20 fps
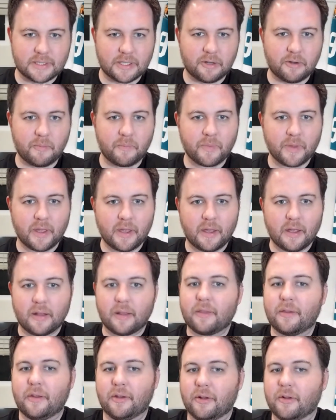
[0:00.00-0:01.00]
So,
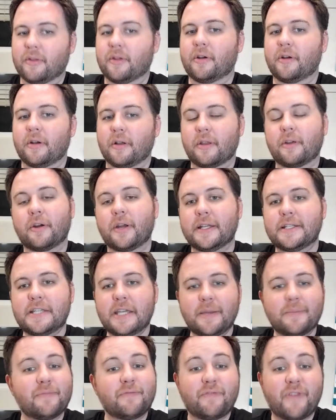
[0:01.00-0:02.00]
you know, they're they're a
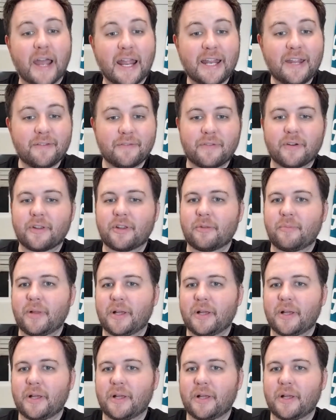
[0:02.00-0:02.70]
team fighting for